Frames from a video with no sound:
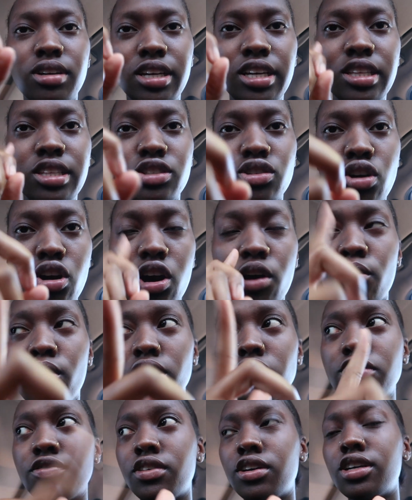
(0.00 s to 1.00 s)
get this car
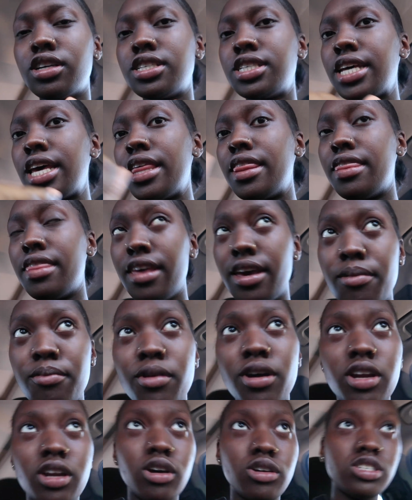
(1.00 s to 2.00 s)
wash first, and then
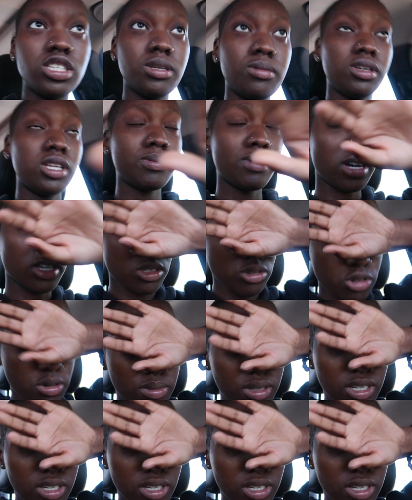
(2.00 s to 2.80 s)
we're gonna go to the Beauty Supply store